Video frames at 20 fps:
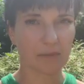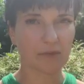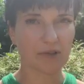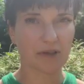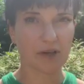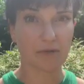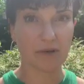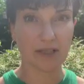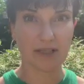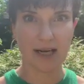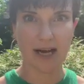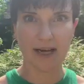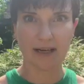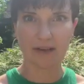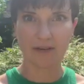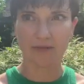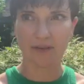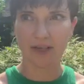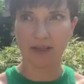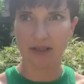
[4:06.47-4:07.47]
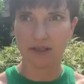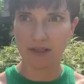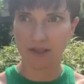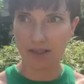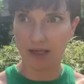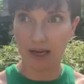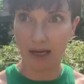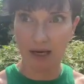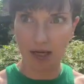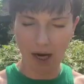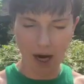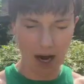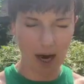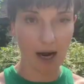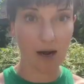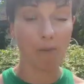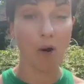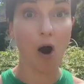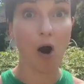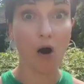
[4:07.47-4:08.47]
So it's kind of this like,
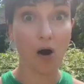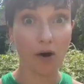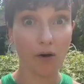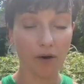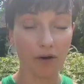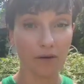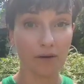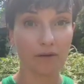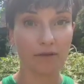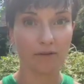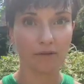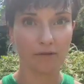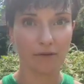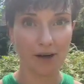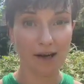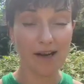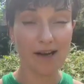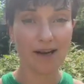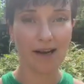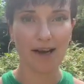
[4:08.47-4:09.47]
I'm on, right?